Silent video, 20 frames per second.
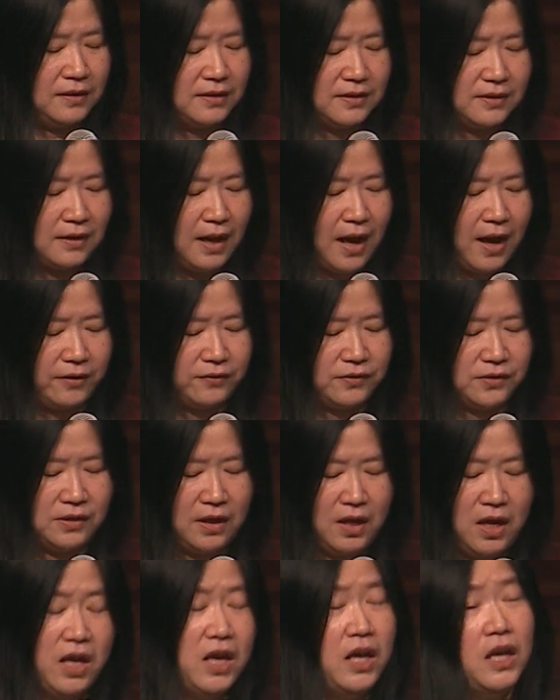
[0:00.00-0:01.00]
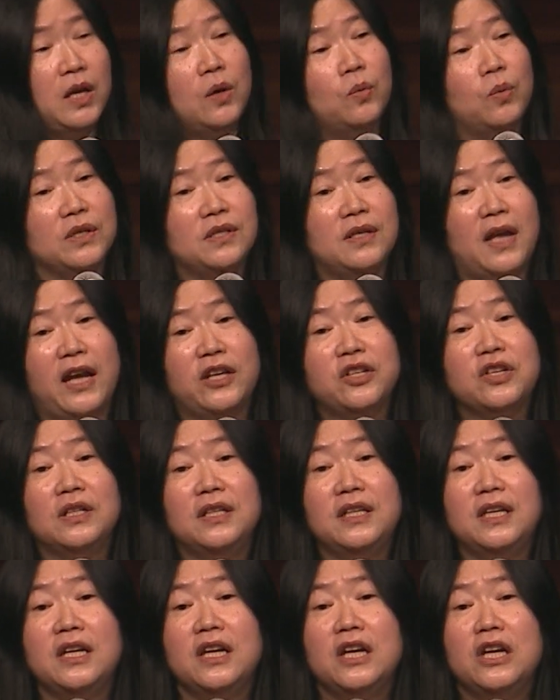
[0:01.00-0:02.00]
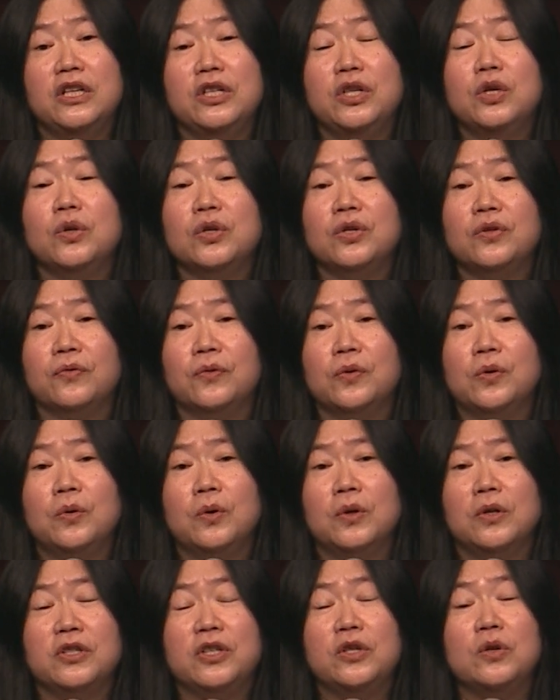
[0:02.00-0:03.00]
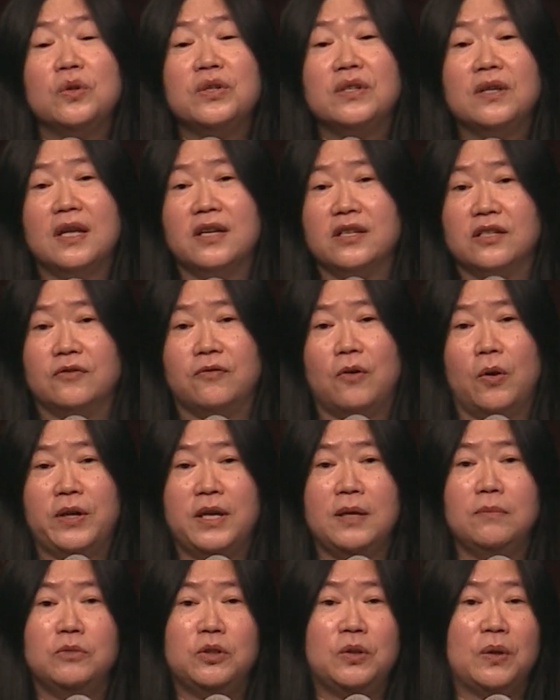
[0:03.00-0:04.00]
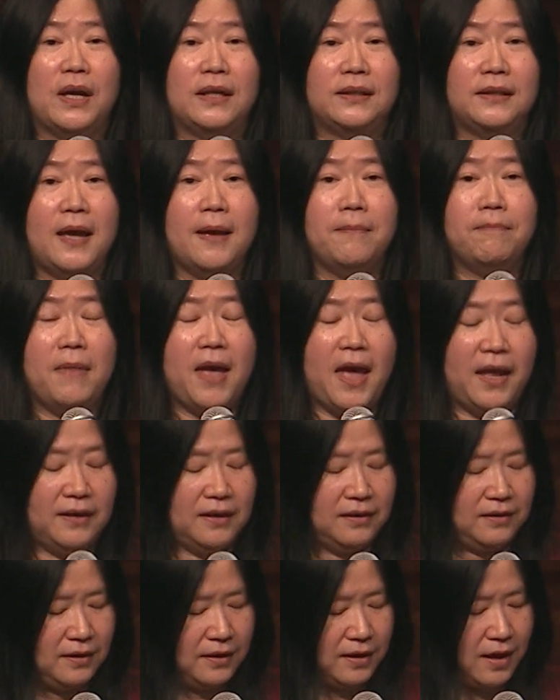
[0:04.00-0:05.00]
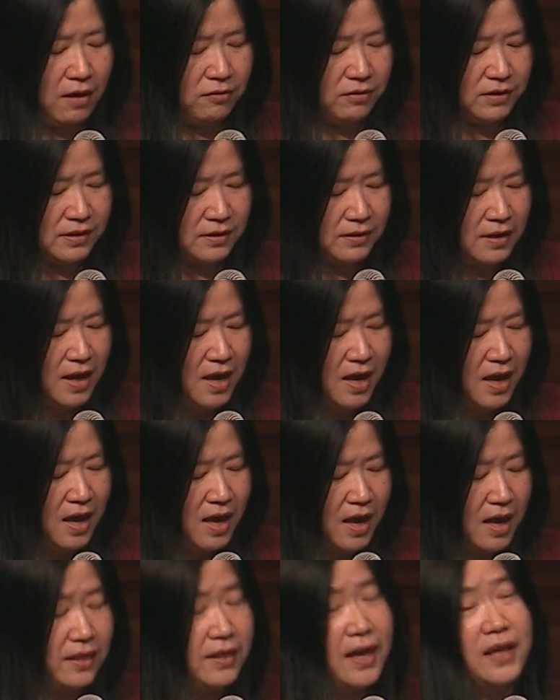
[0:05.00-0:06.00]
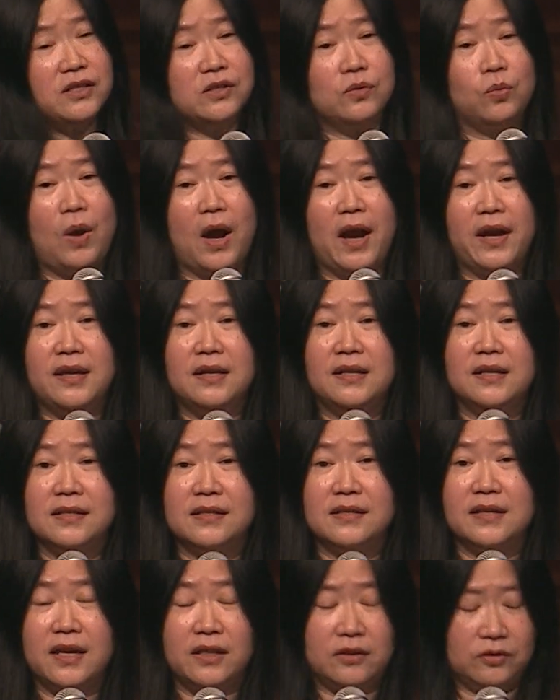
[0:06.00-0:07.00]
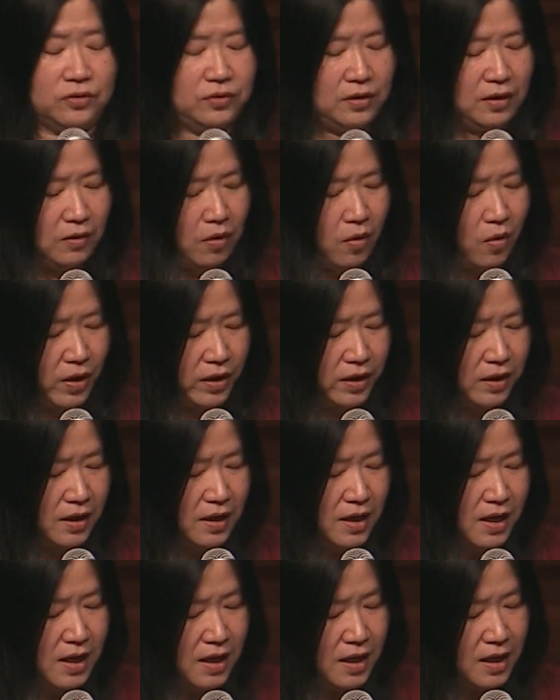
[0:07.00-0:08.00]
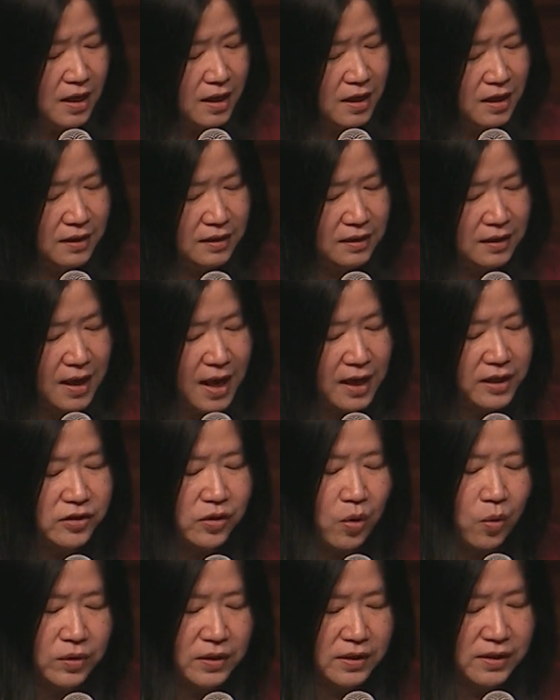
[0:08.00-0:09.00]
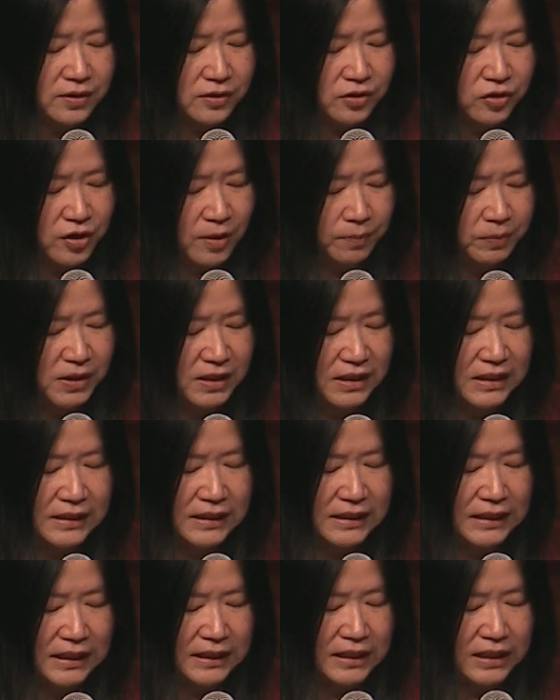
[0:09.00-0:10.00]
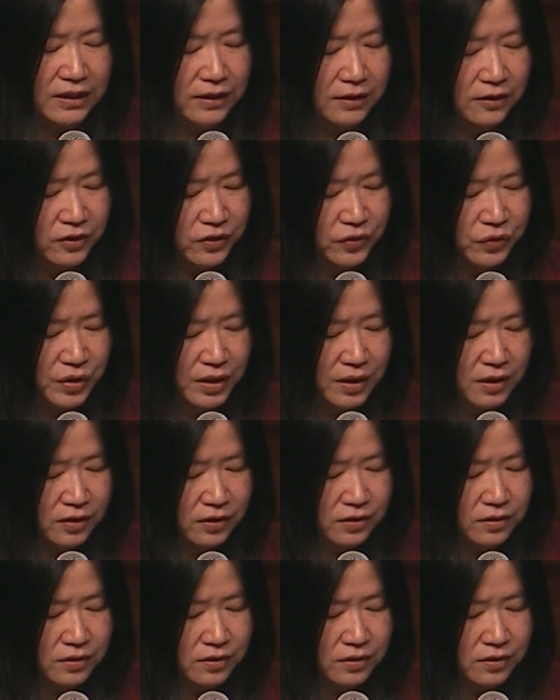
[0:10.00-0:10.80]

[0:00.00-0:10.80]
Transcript: his lives, it was actually useful, useless for him to attempt anything else. And that's why he said to the Lord, in Exodus chapter 33,